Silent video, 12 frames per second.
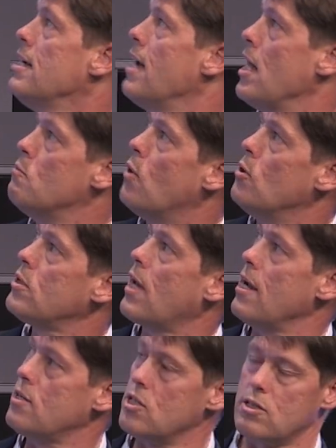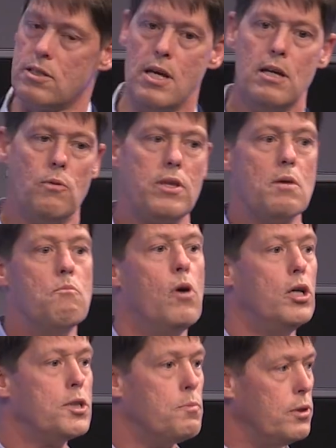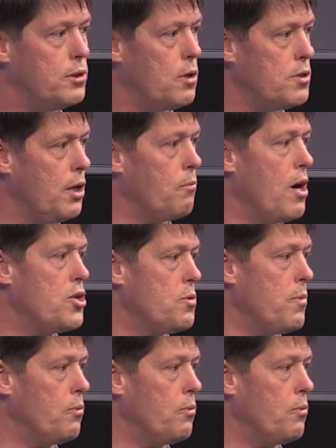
And in both cases, with a multiple dosing regimen,